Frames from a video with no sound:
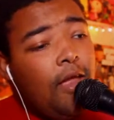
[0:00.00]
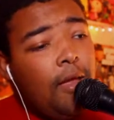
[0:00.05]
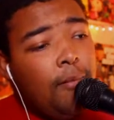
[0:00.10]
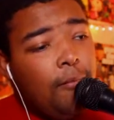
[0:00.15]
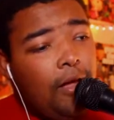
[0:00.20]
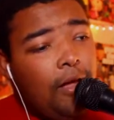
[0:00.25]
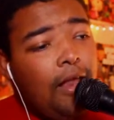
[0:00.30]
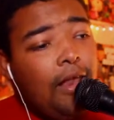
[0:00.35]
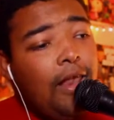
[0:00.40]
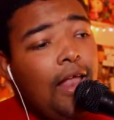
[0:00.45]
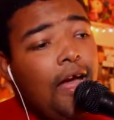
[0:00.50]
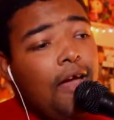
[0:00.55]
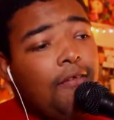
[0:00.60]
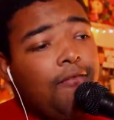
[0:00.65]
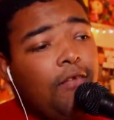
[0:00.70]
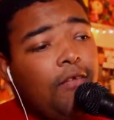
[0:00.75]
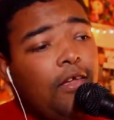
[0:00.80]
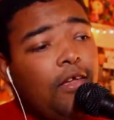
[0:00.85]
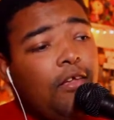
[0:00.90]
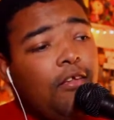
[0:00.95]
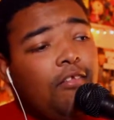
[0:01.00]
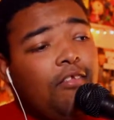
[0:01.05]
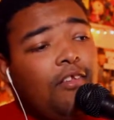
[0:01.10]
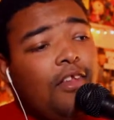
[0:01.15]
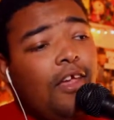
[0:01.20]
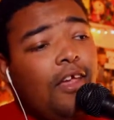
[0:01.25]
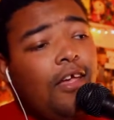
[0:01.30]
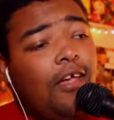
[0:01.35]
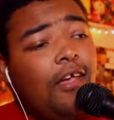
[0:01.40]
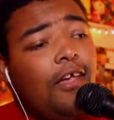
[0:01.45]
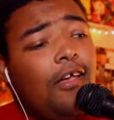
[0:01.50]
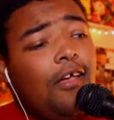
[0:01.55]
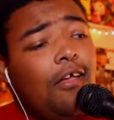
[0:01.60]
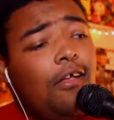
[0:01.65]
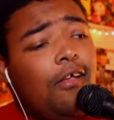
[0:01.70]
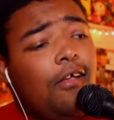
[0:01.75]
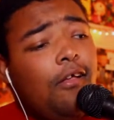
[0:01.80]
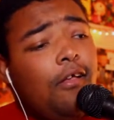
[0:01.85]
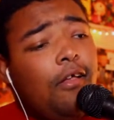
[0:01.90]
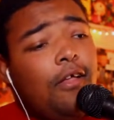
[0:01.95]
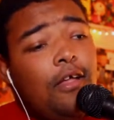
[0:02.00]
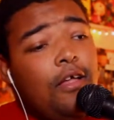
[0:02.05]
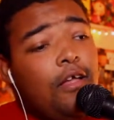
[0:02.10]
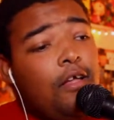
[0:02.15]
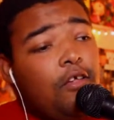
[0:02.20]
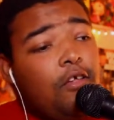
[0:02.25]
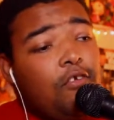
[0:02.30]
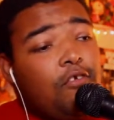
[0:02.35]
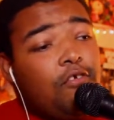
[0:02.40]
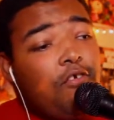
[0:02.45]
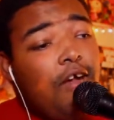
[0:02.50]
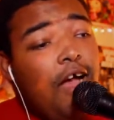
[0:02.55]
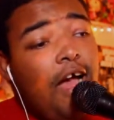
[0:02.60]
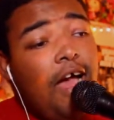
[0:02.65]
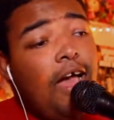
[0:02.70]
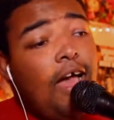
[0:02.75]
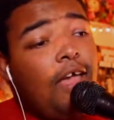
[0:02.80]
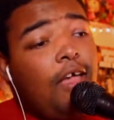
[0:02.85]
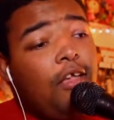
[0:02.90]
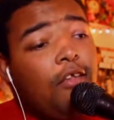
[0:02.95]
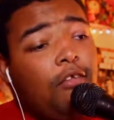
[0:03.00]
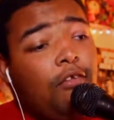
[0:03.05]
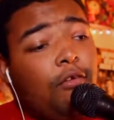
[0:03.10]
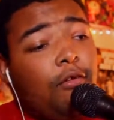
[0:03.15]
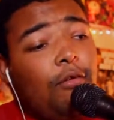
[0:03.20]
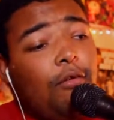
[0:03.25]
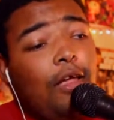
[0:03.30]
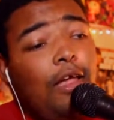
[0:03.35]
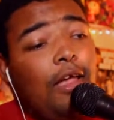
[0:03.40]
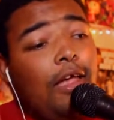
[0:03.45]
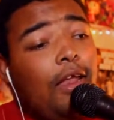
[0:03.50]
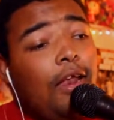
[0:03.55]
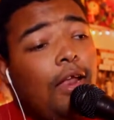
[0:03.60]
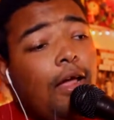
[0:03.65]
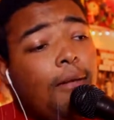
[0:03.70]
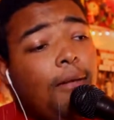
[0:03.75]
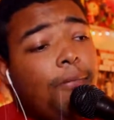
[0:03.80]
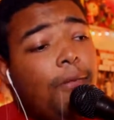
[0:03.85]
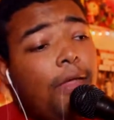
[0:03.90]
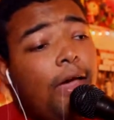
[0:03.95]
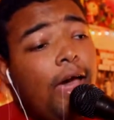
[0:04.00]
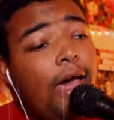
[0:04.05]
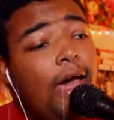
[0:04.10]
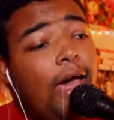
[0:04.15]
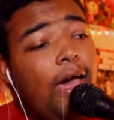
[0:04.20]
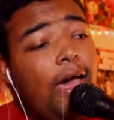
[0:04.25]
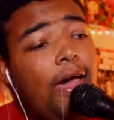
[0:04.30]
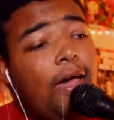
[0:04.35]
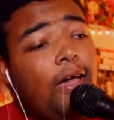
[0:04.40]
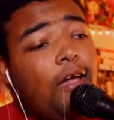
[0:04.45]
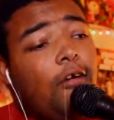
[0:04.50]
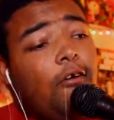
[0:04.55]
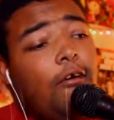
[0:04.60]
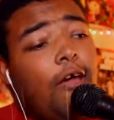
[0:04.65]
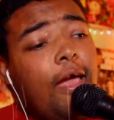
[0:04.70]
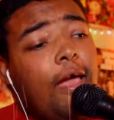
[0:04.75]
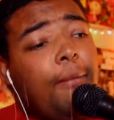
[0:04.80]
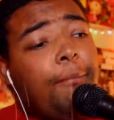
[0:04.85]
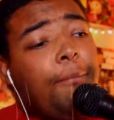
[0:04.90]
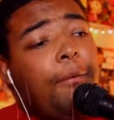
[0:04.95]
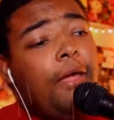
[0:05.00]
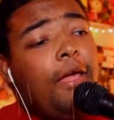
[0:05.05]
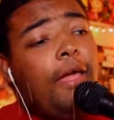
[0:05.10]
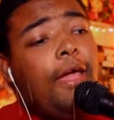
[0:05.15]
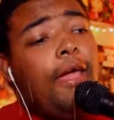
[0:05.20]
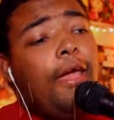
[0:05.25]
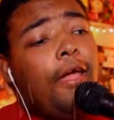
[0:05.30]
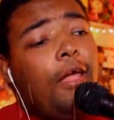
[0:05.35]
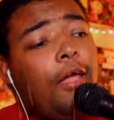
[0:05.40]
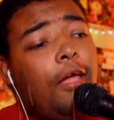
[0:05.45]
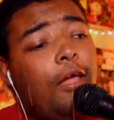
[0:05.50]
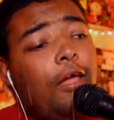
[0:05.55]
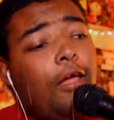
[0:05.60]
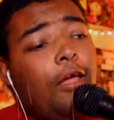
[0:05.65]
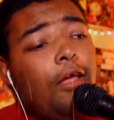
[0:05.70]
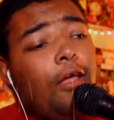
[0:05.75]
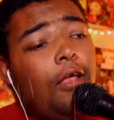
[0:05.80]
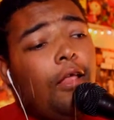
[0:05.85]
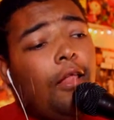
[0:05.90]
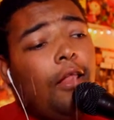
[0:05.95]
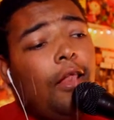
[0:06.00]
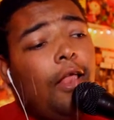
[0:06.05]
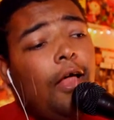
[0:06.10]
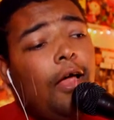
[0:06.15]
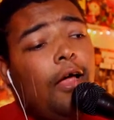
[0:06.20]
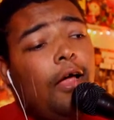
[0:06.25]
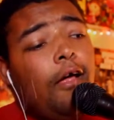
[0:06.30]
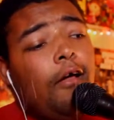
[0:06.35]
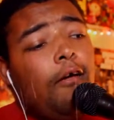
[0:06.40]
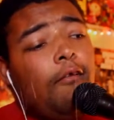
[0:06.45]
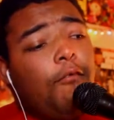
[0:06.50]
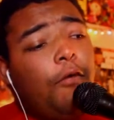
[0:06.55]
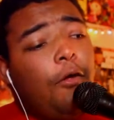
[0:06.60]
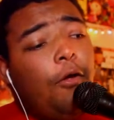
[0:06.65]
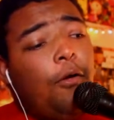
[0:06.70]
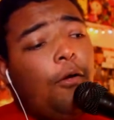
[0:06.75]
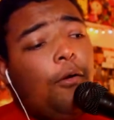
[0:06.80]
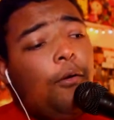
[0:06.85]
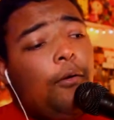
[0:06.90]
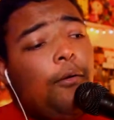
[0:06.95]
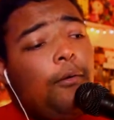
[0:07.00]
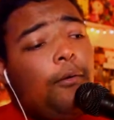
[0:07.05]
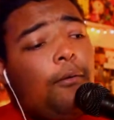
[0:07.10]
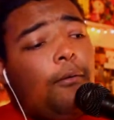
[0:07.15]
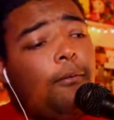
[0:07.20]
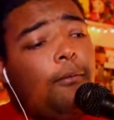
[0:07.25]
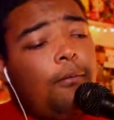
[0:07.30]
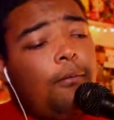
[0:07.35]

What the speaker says: I had to, like, have tea to calm it because, like, it hurt to talk. It hurt to, like, kind of breathe through my throat.